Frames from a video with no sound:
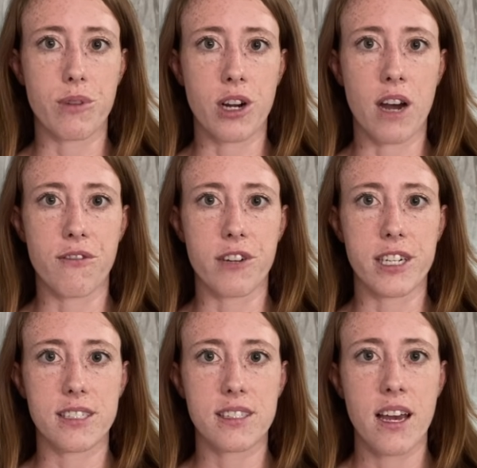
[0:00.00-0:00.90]

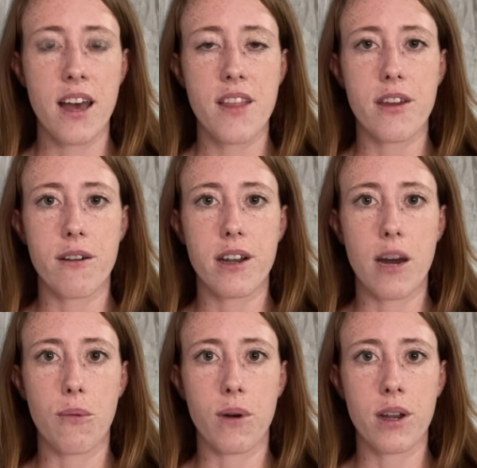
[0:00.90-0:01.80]
recoveries. There are
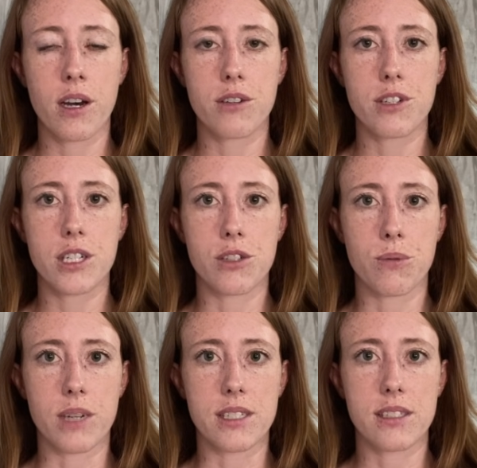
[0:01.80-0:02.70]
now
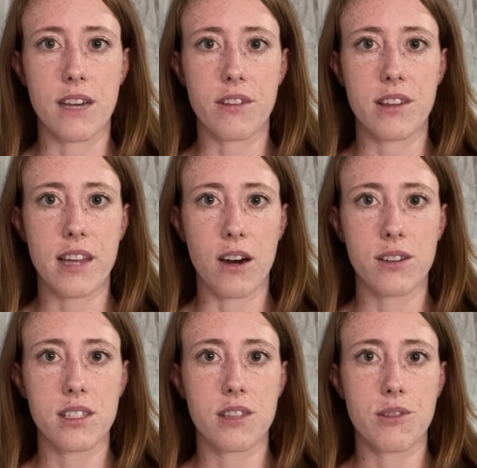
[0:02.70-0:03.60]

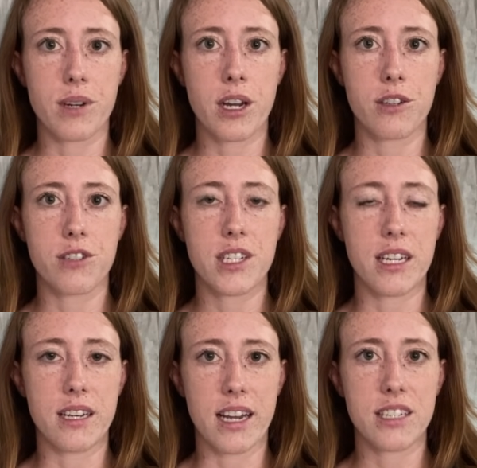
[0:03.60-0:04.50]

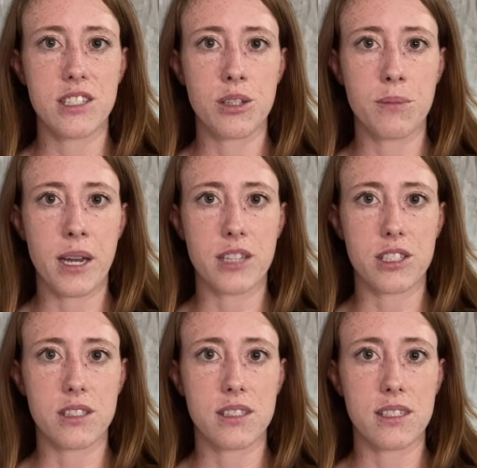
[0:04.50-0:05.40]
127,392
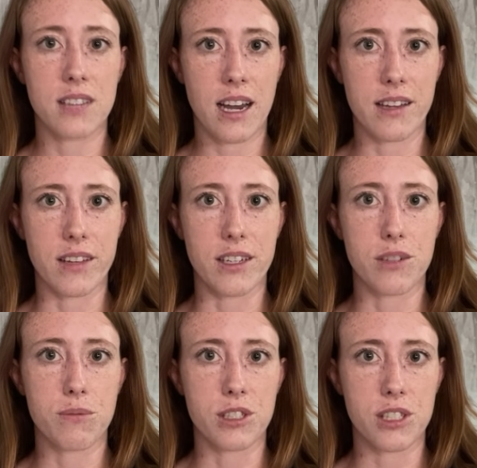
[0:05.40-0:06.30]
patients in Thailand
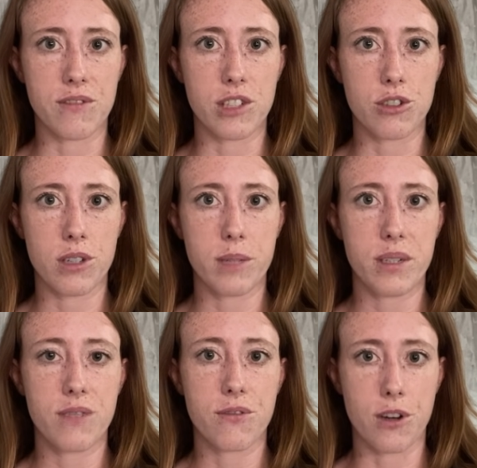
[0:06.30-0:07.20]
receiving
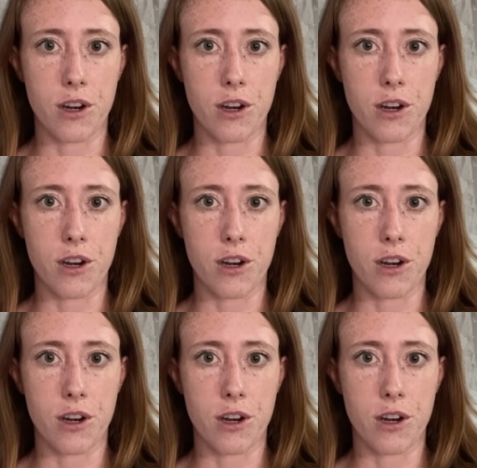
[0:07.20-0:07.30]
treatment for